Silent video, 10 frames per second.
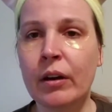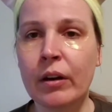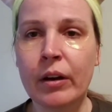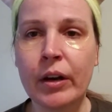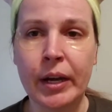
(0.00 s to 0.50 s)

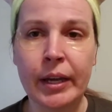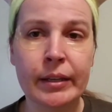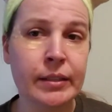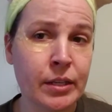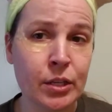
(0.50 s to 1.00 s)
Alright,
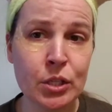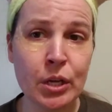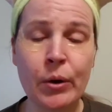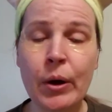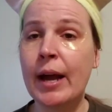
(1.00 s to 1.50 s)

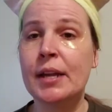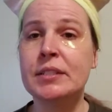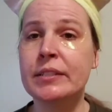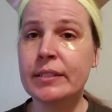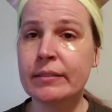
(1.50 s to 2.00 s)
so I
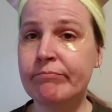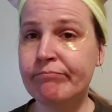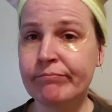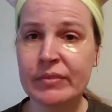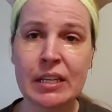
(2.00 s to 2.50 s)

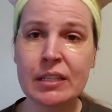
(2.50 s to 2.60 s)
didn't